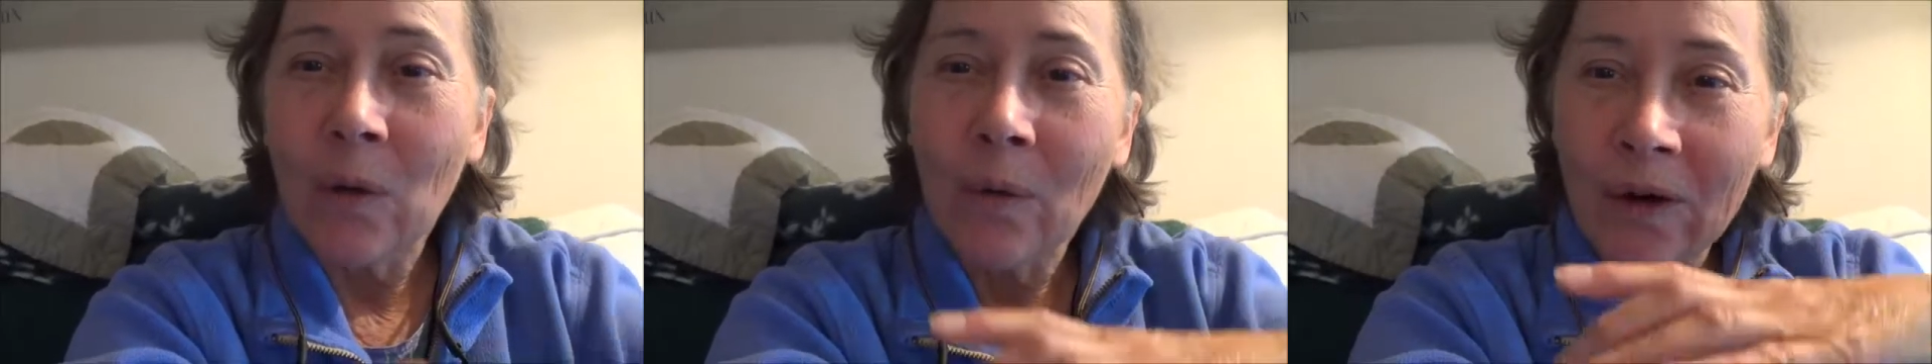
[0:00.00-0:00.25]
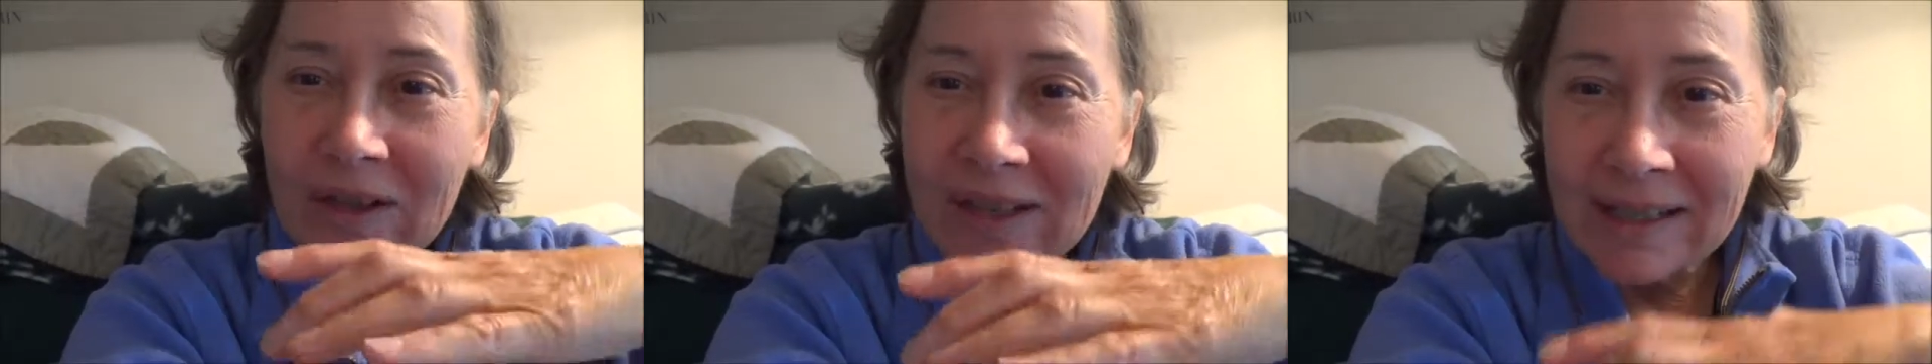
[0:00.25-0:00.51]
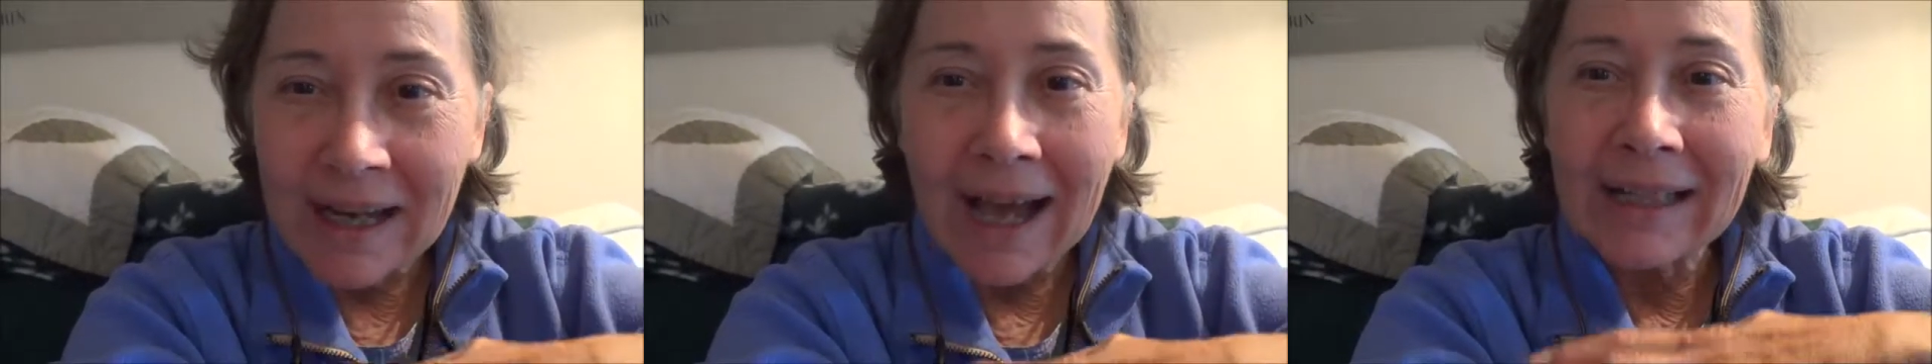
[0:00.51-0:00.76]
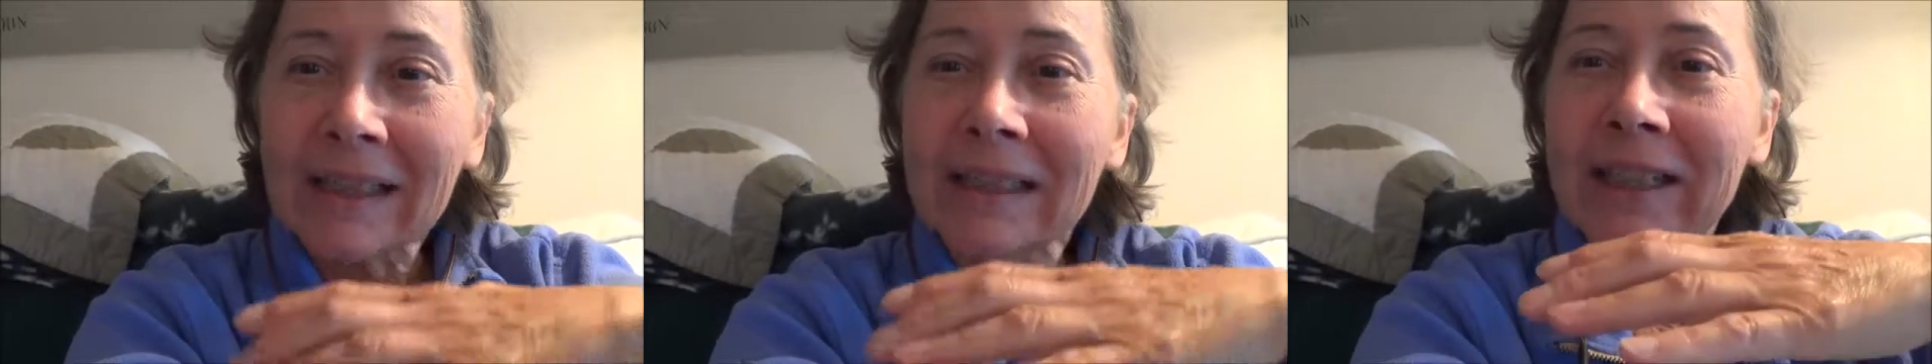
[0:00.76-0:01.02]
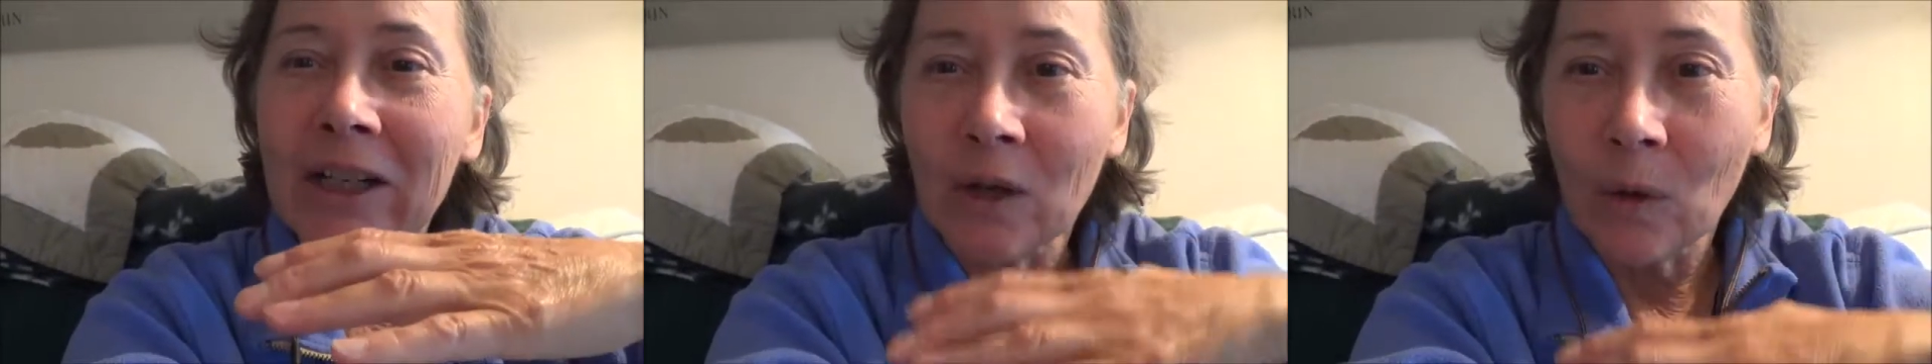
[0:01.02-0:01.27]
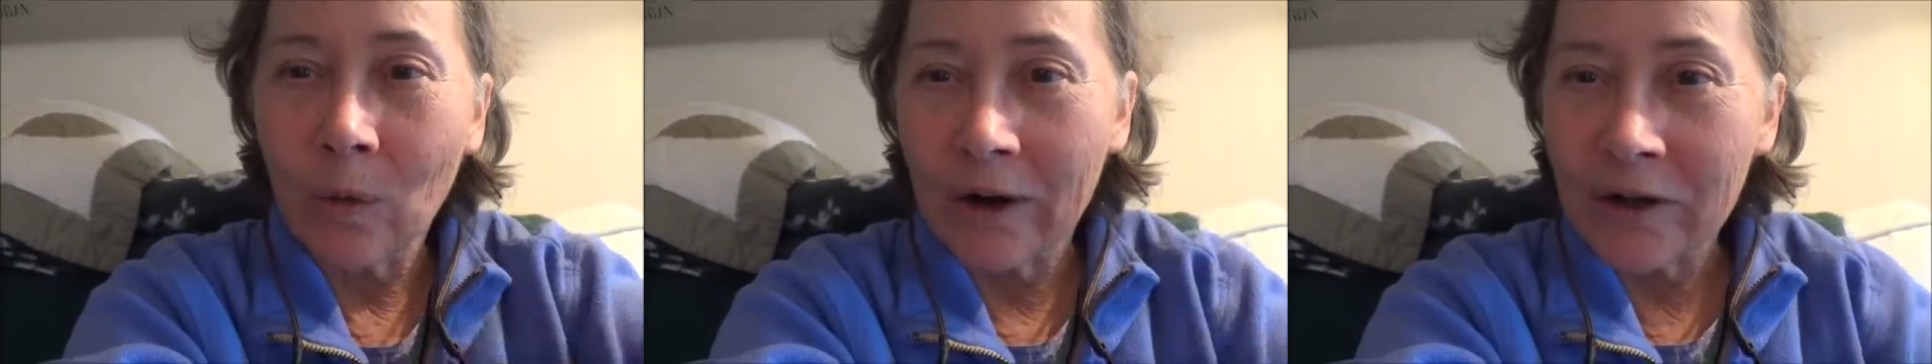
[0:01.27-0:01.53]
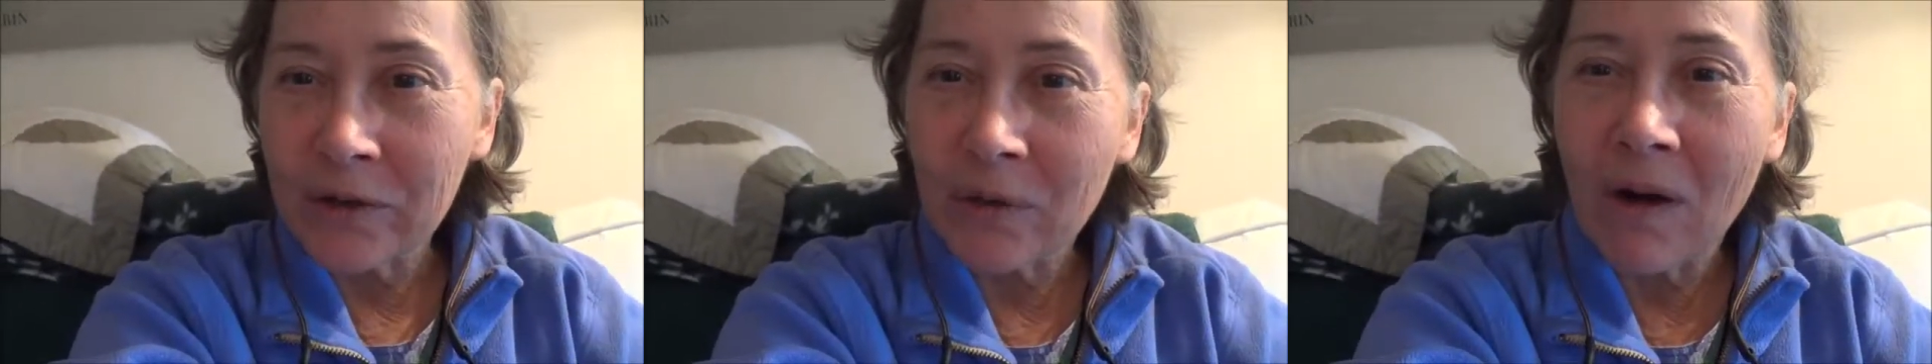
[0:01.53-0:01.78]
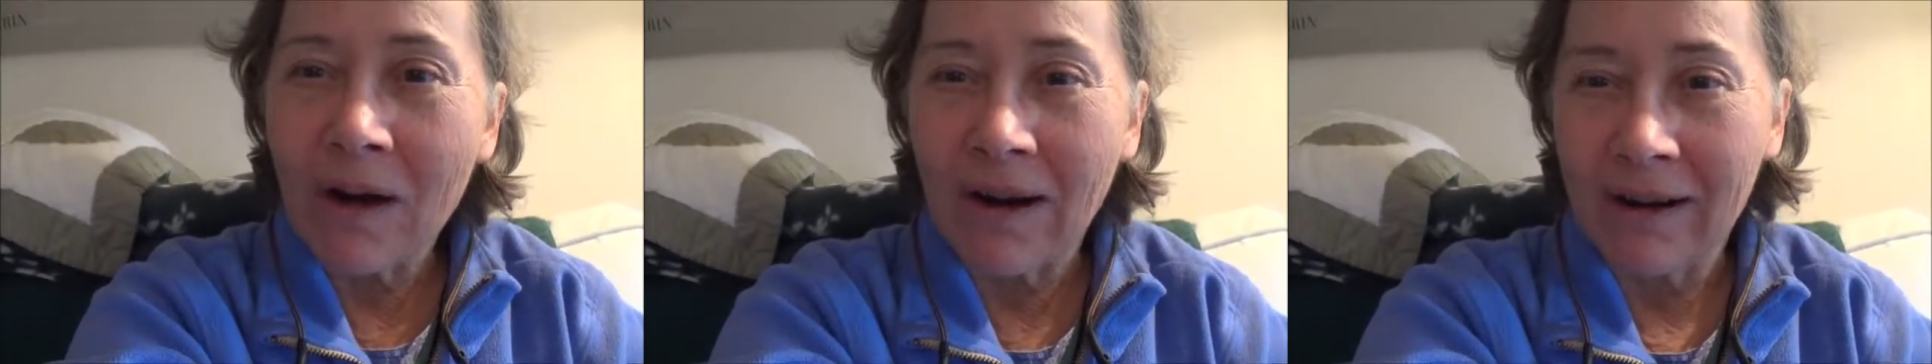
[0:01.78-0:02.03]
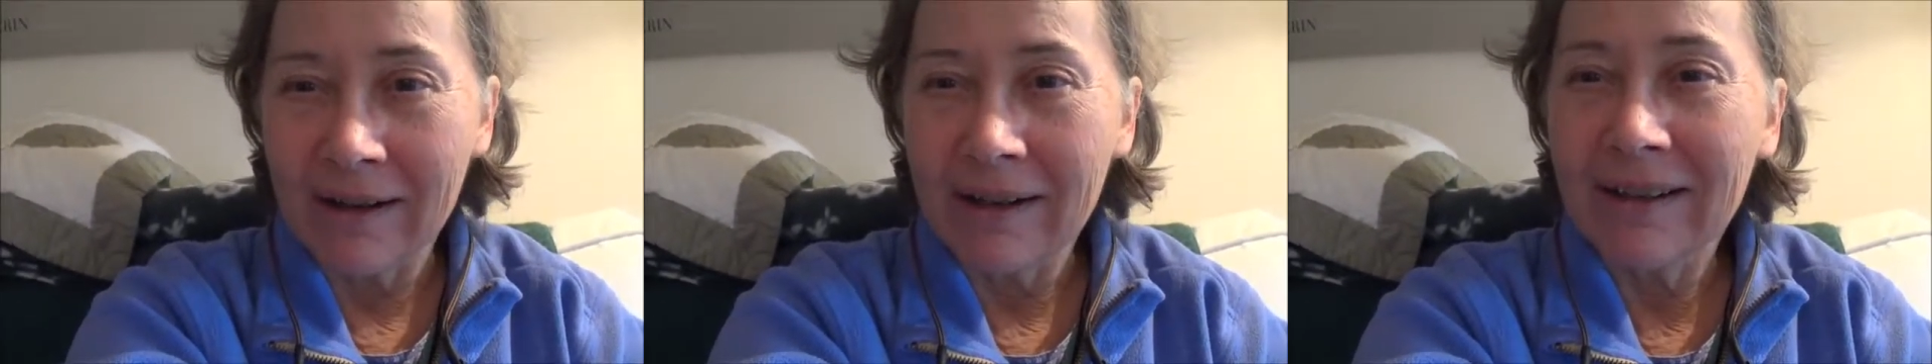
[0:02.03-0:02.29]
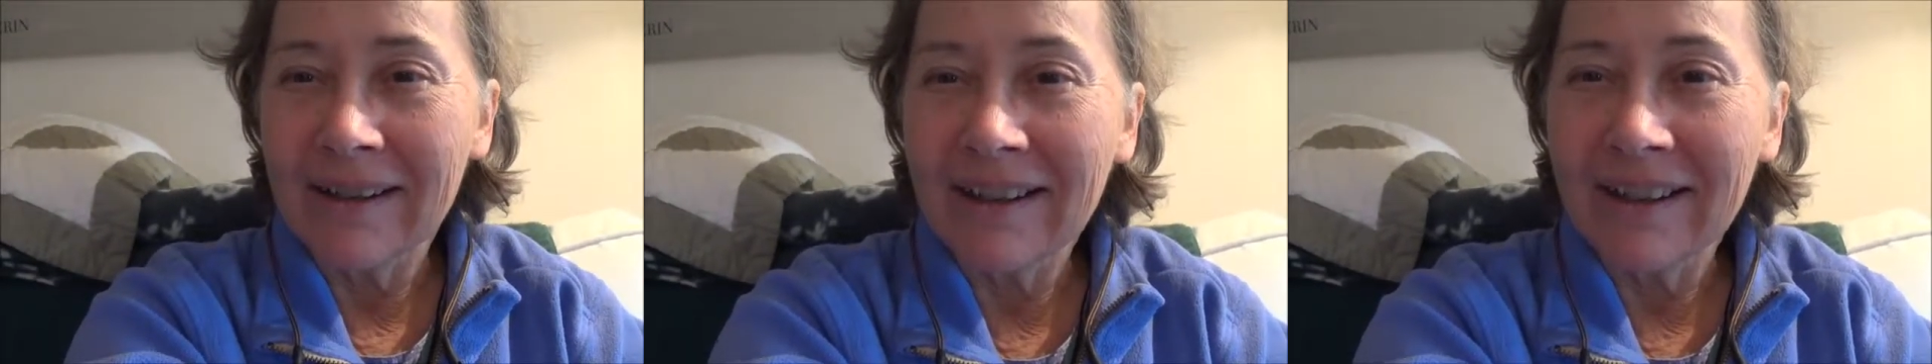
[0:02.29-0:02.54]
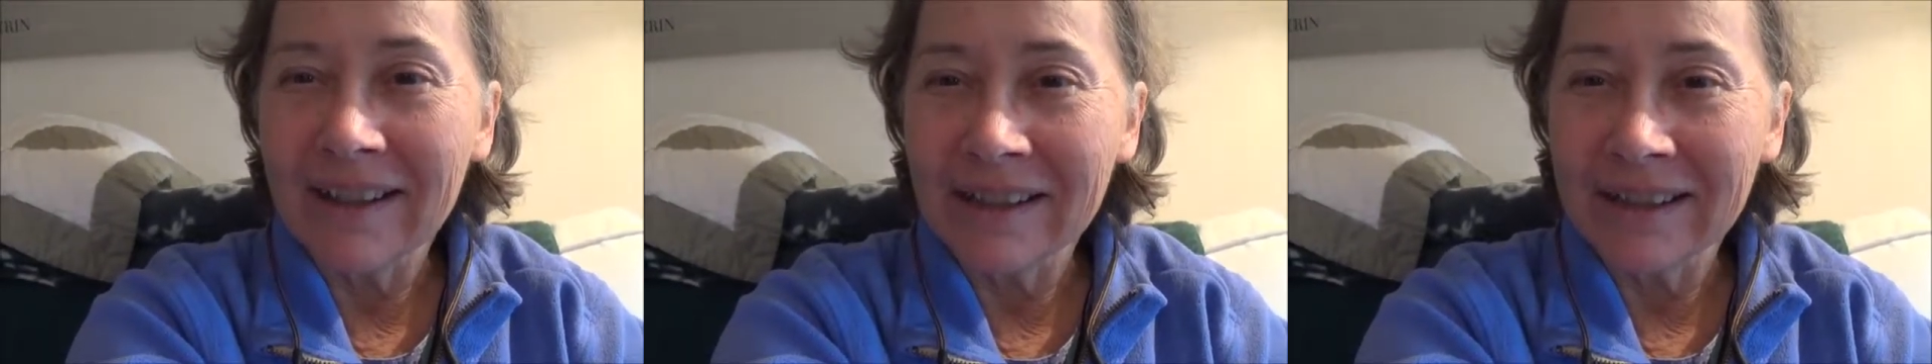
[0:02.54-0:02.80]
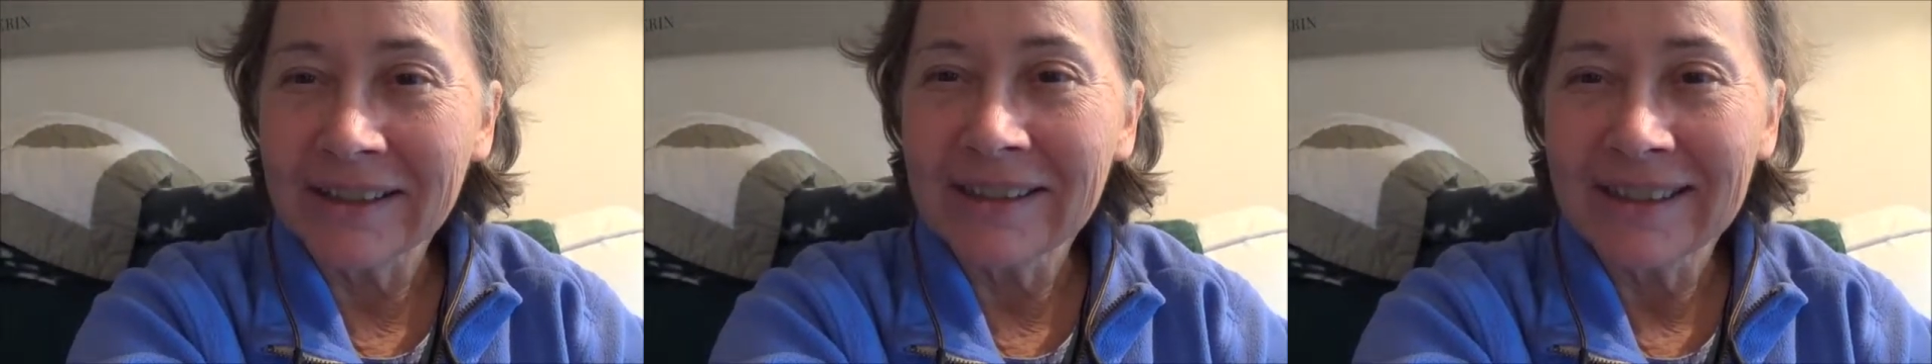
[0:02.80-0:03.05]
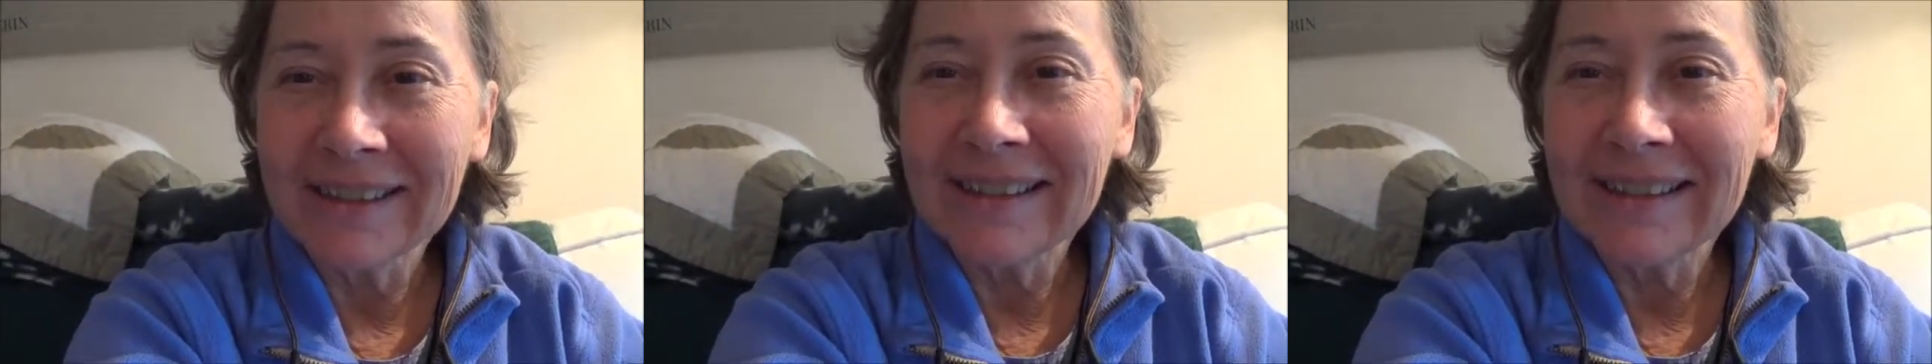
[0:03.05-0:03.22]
where it's not clear where you are, you know?